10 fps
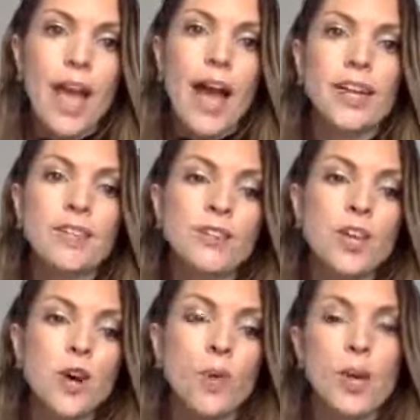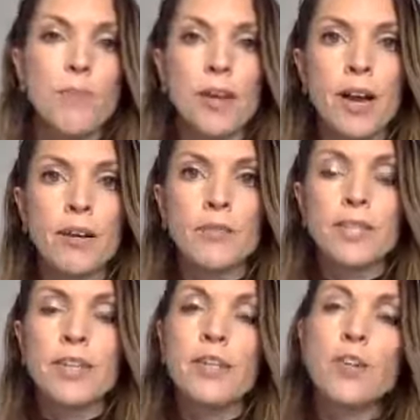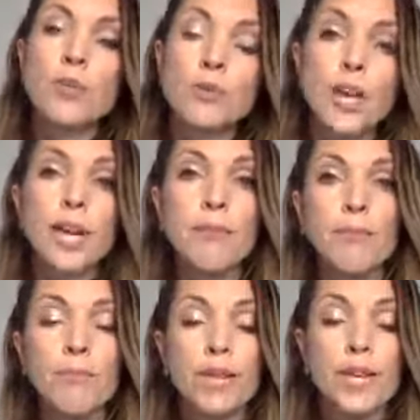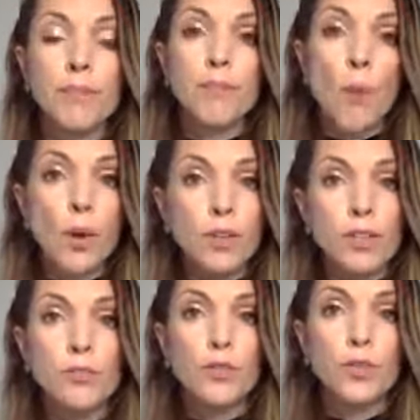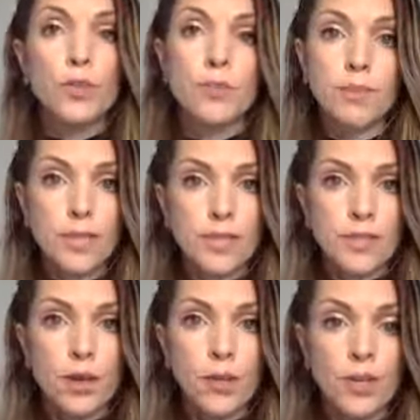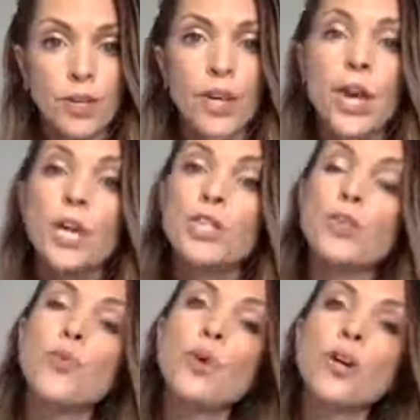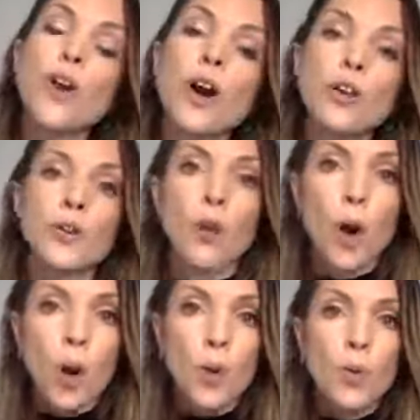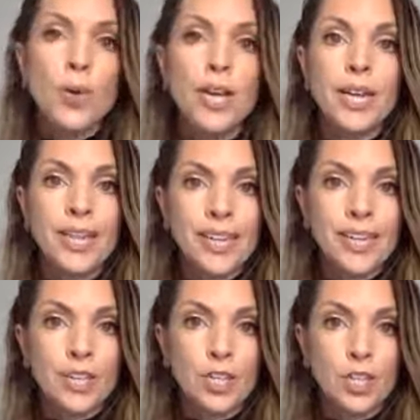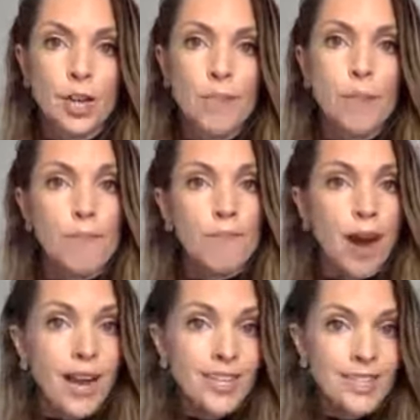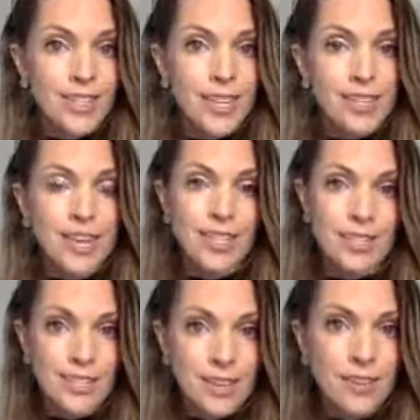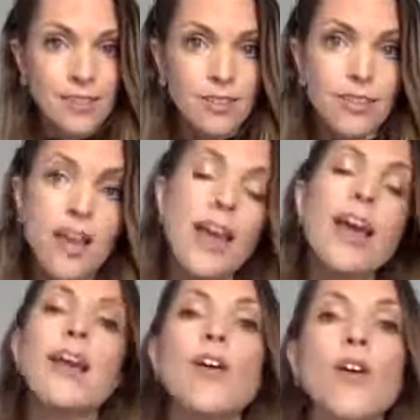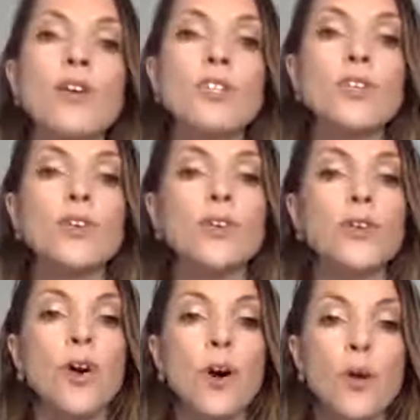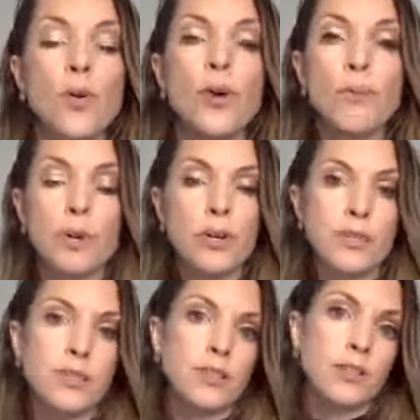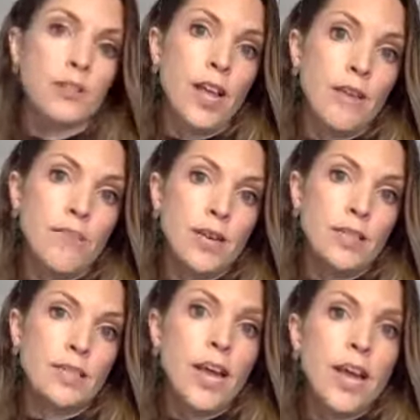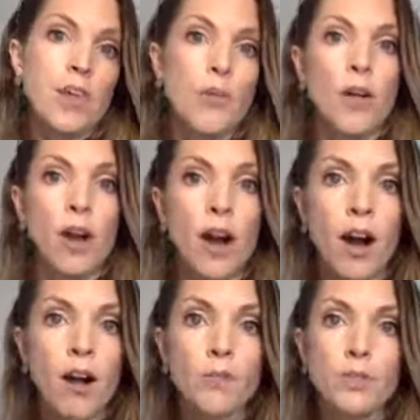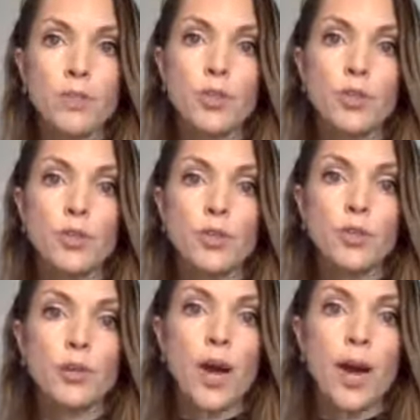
And so it becomes incredibly important for you as a business owner to work on your own leadership mindset and skills, and also your own personal development that will help to